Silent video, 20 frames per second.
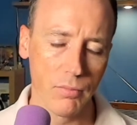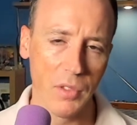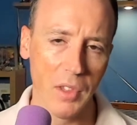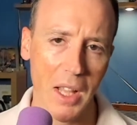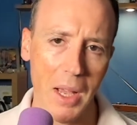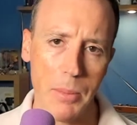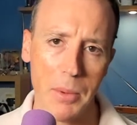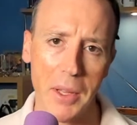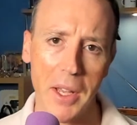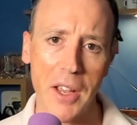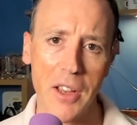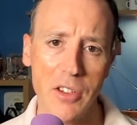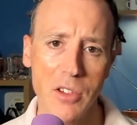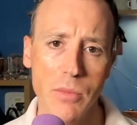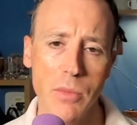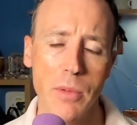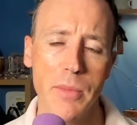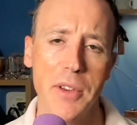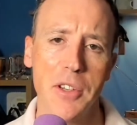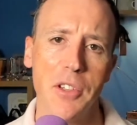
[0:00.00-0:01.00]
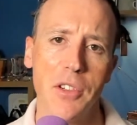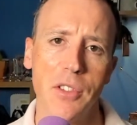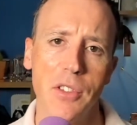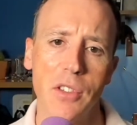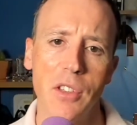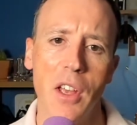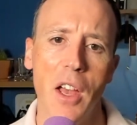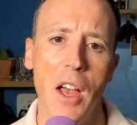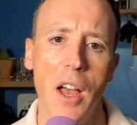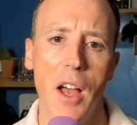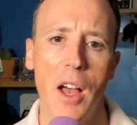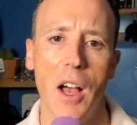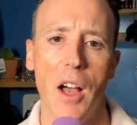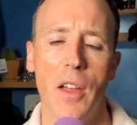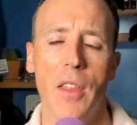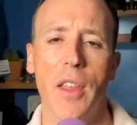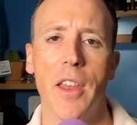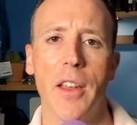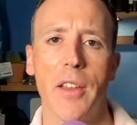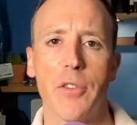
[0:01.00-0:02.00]
application permissions.
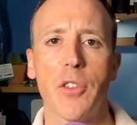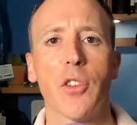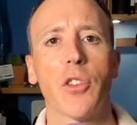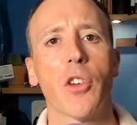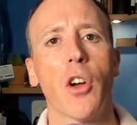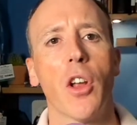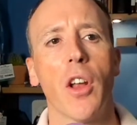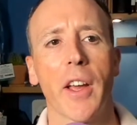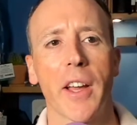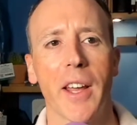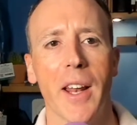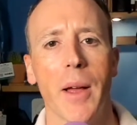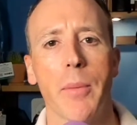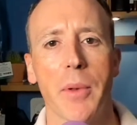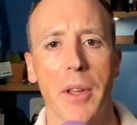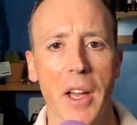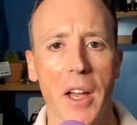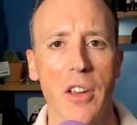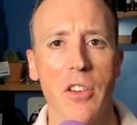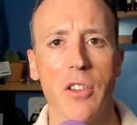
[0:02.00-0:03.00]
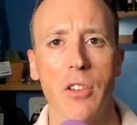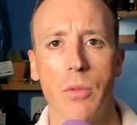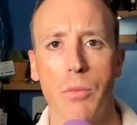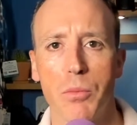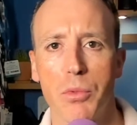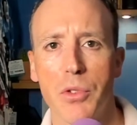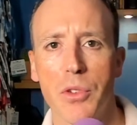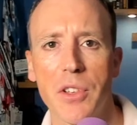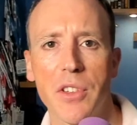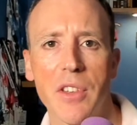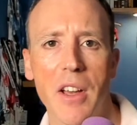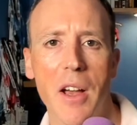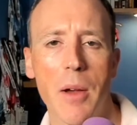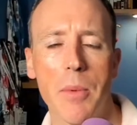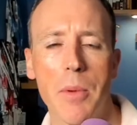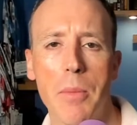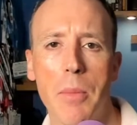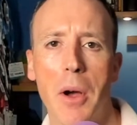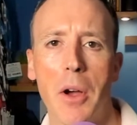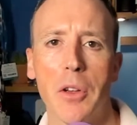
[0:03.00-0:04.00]
And then I've just got like an application preset
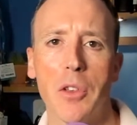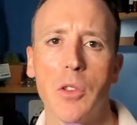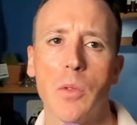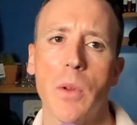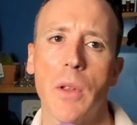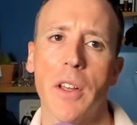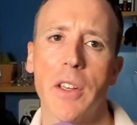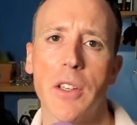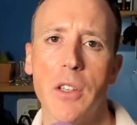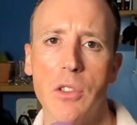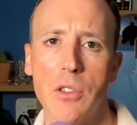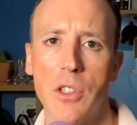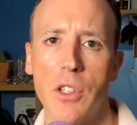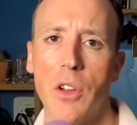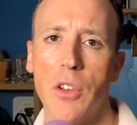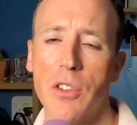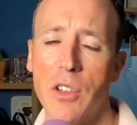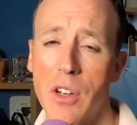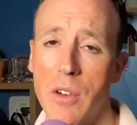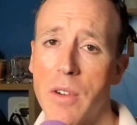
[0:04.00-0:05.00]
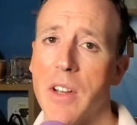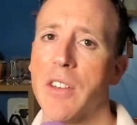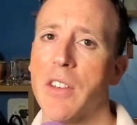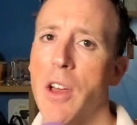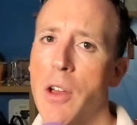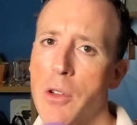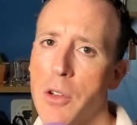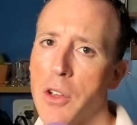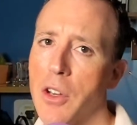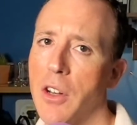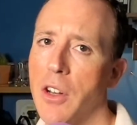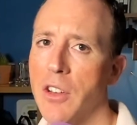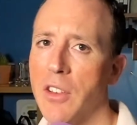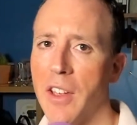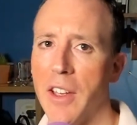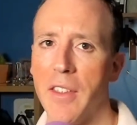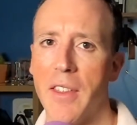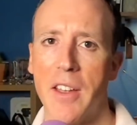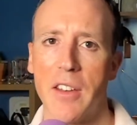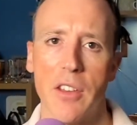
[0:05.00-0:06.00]
up in Postman I use to go and generate a token and
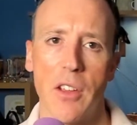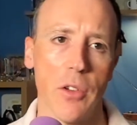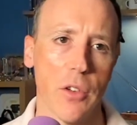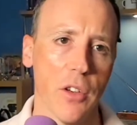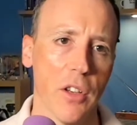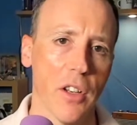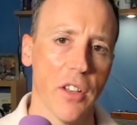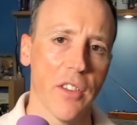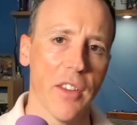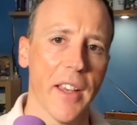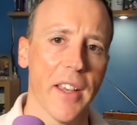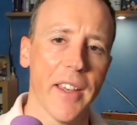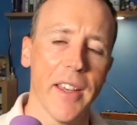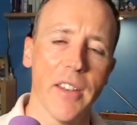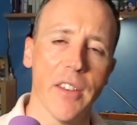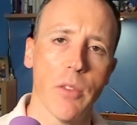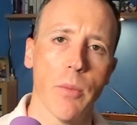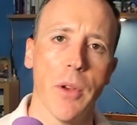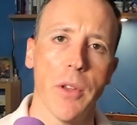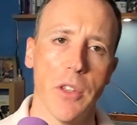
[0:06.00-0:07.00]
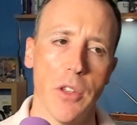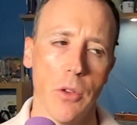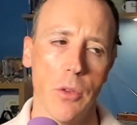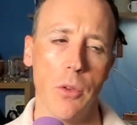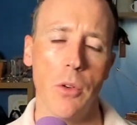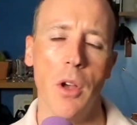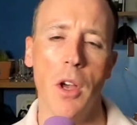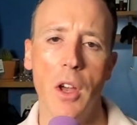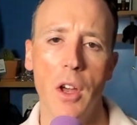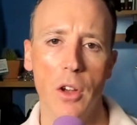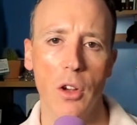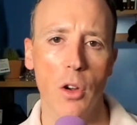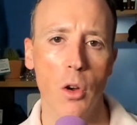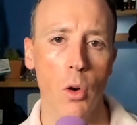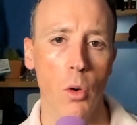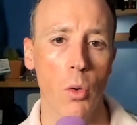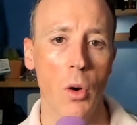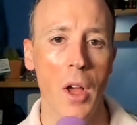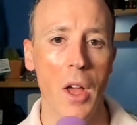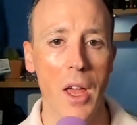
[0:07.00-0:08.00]
take that token and take it into my new
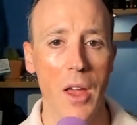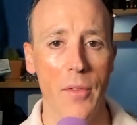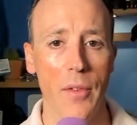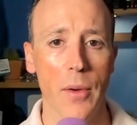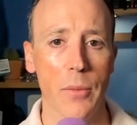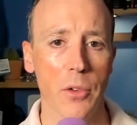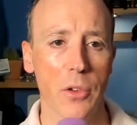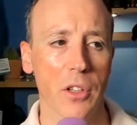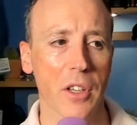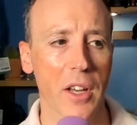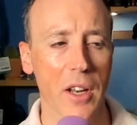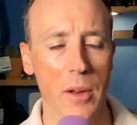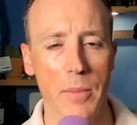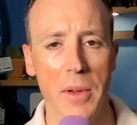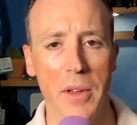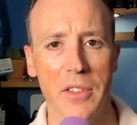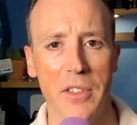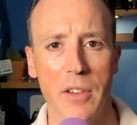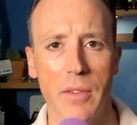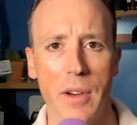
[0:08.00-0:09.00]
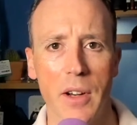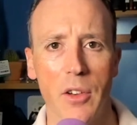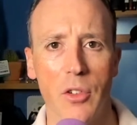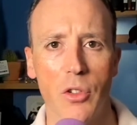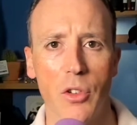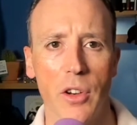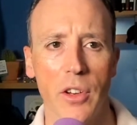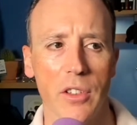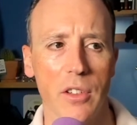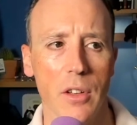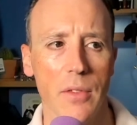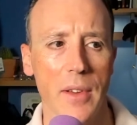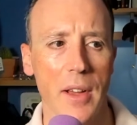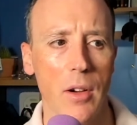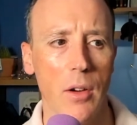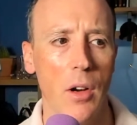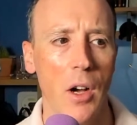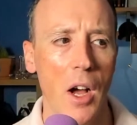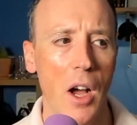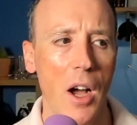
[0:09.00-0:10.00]
call if I'm just kind of messing around and trying stuff
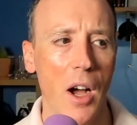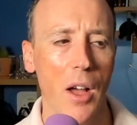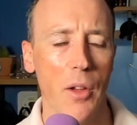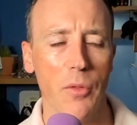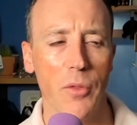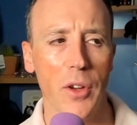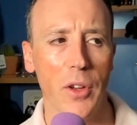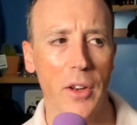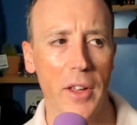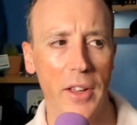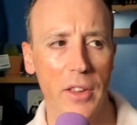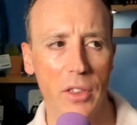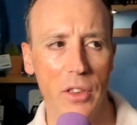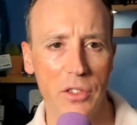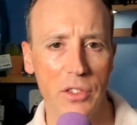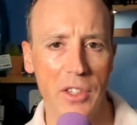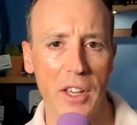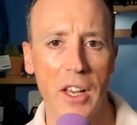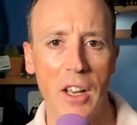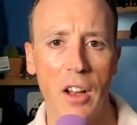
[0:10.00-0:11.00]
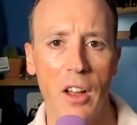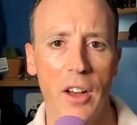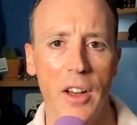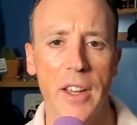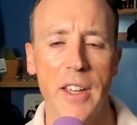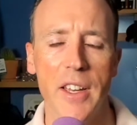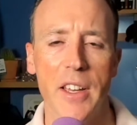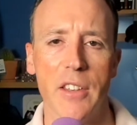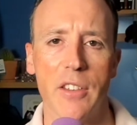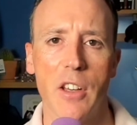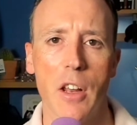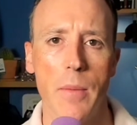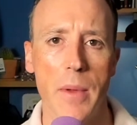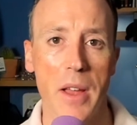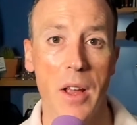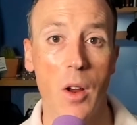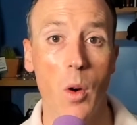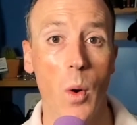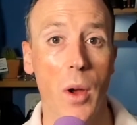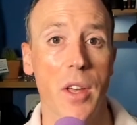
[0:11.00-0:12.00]
out. I feel like the CLI is going to be
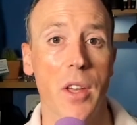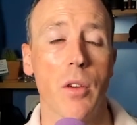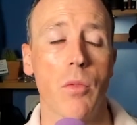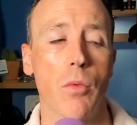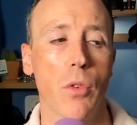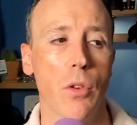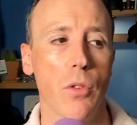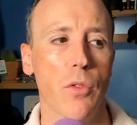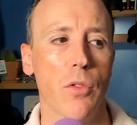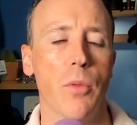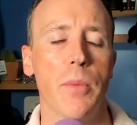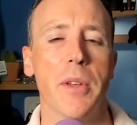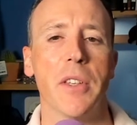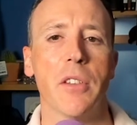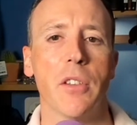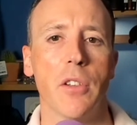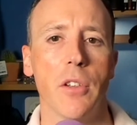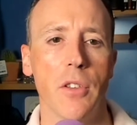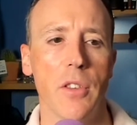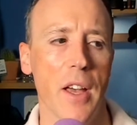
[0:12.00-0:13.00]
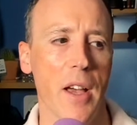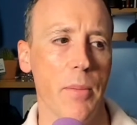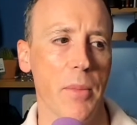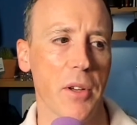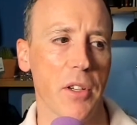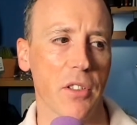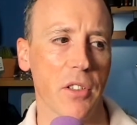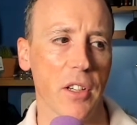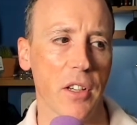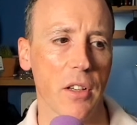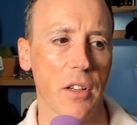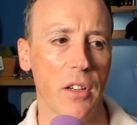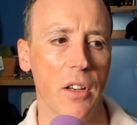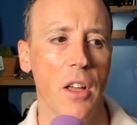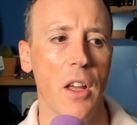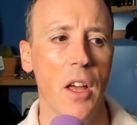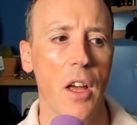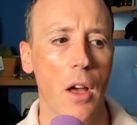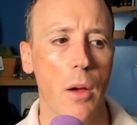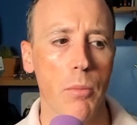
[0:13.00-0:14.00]
a quicker route for me to do that, because I can
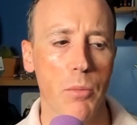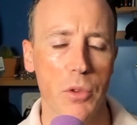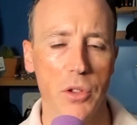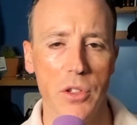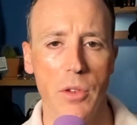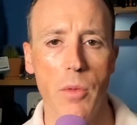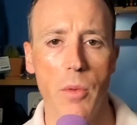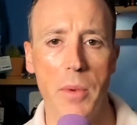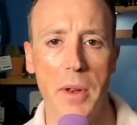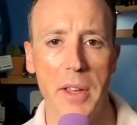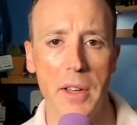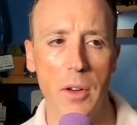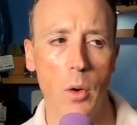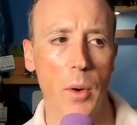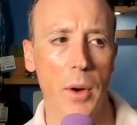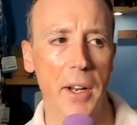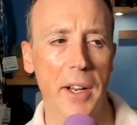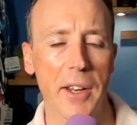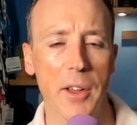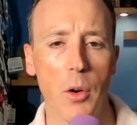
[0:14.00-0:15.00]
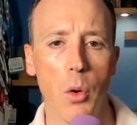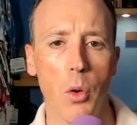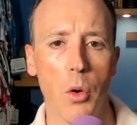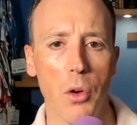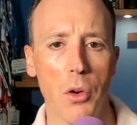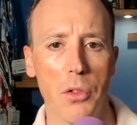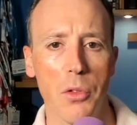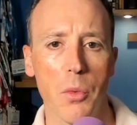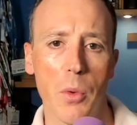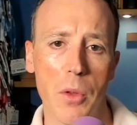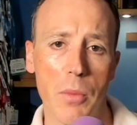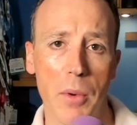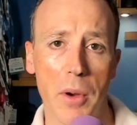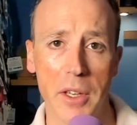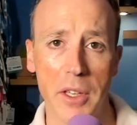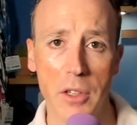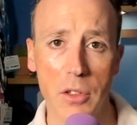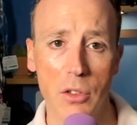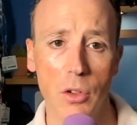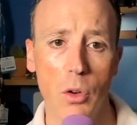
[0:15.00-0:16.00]
presumably quickly auth with my
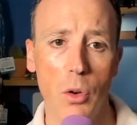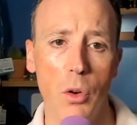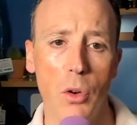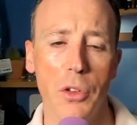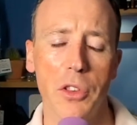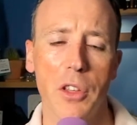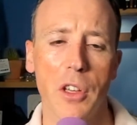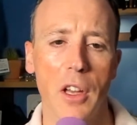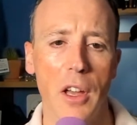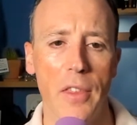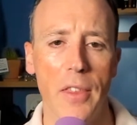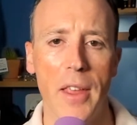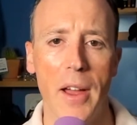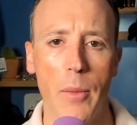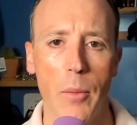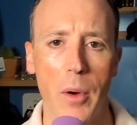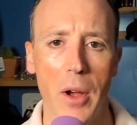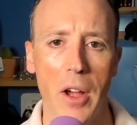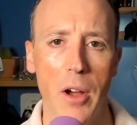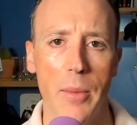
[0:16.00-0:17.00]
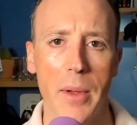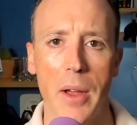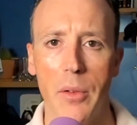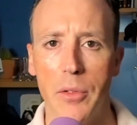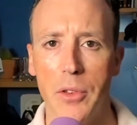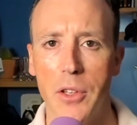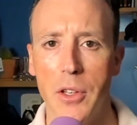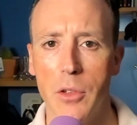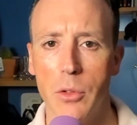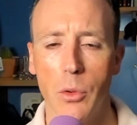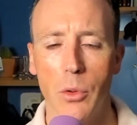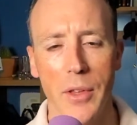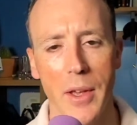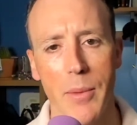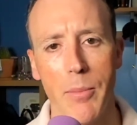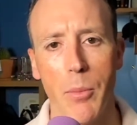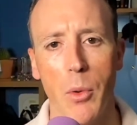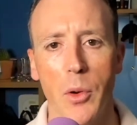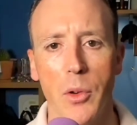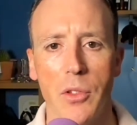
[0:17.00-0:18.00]
user auth, and that way I'll be able to use all the
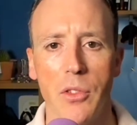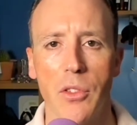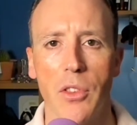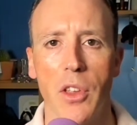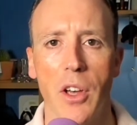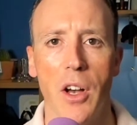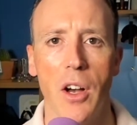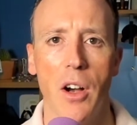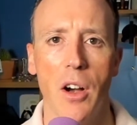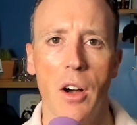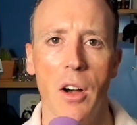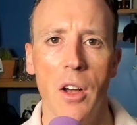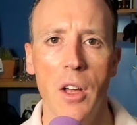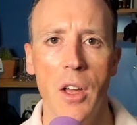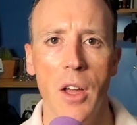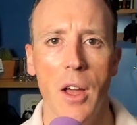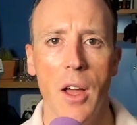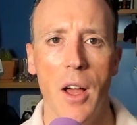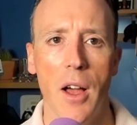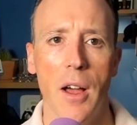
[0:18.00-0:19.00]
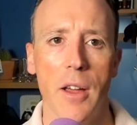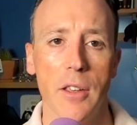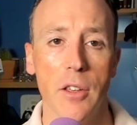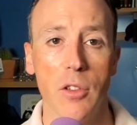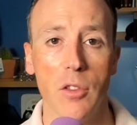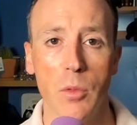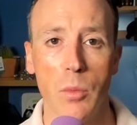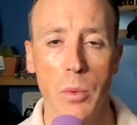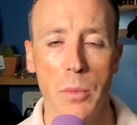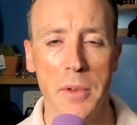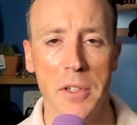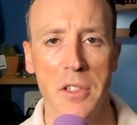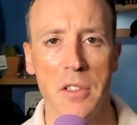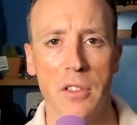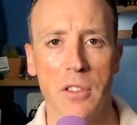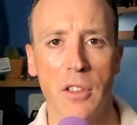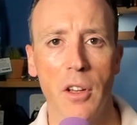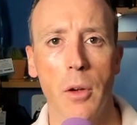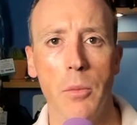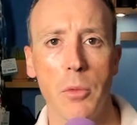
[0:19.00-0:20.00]
endpoints that are user permission
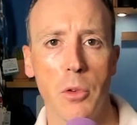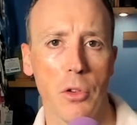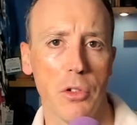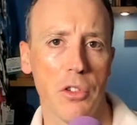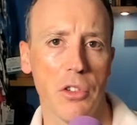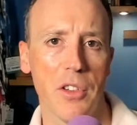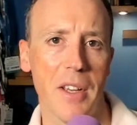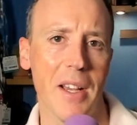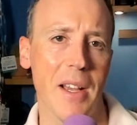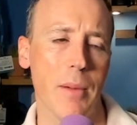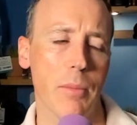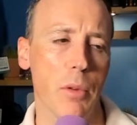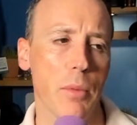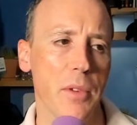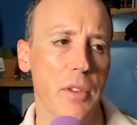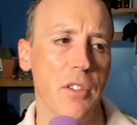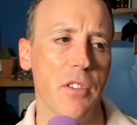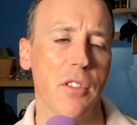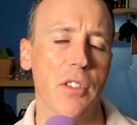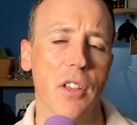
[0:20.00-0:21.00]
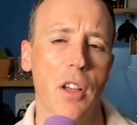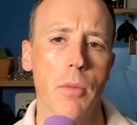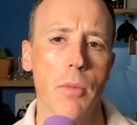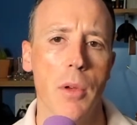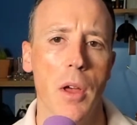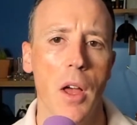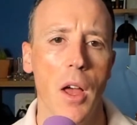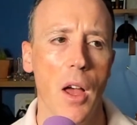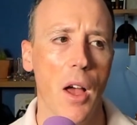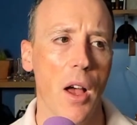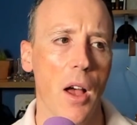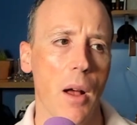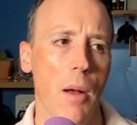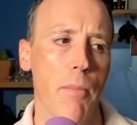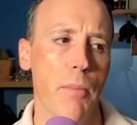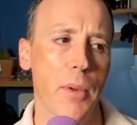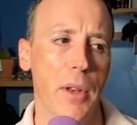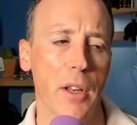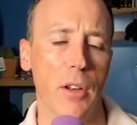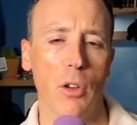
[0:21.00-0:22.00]
scope, not just app permission scope.
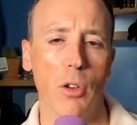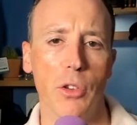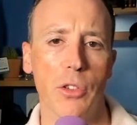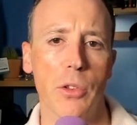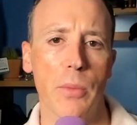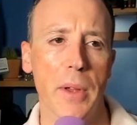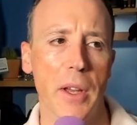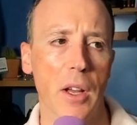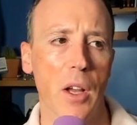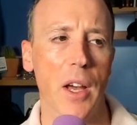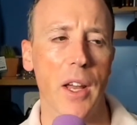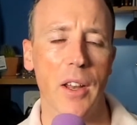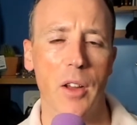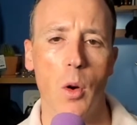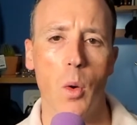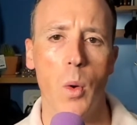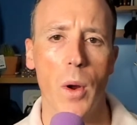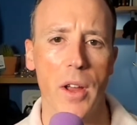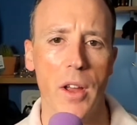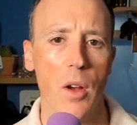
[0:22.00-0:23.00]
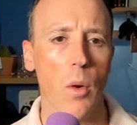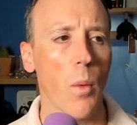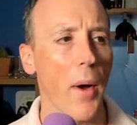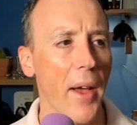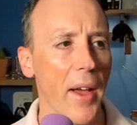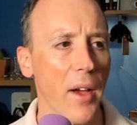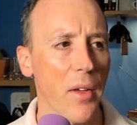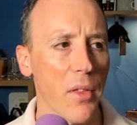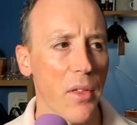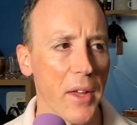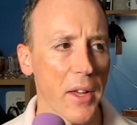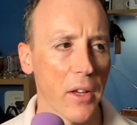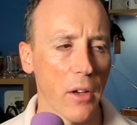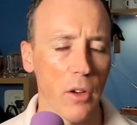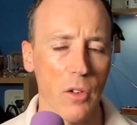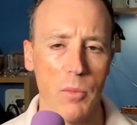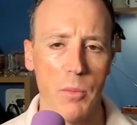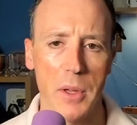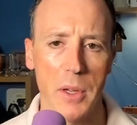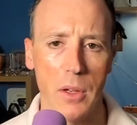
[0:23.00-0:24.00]
But it'll also be a kind of quicker way, I think,
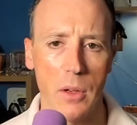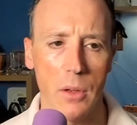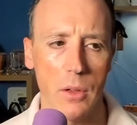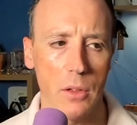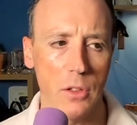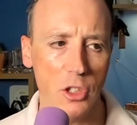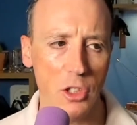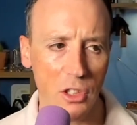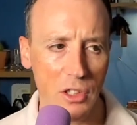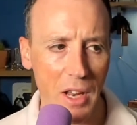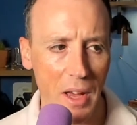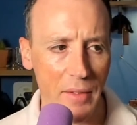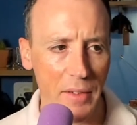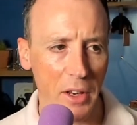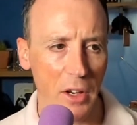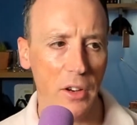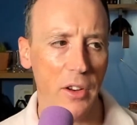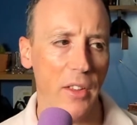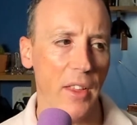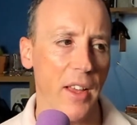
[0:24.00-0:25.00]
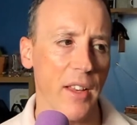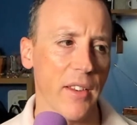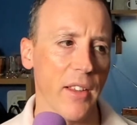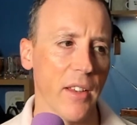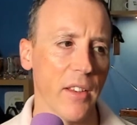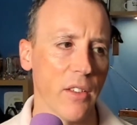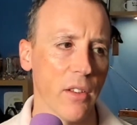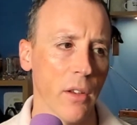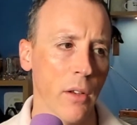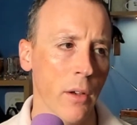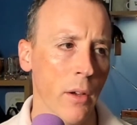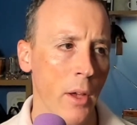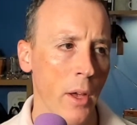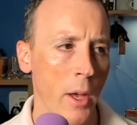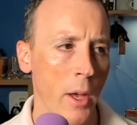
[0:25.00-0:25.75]
of me just having a look at that data.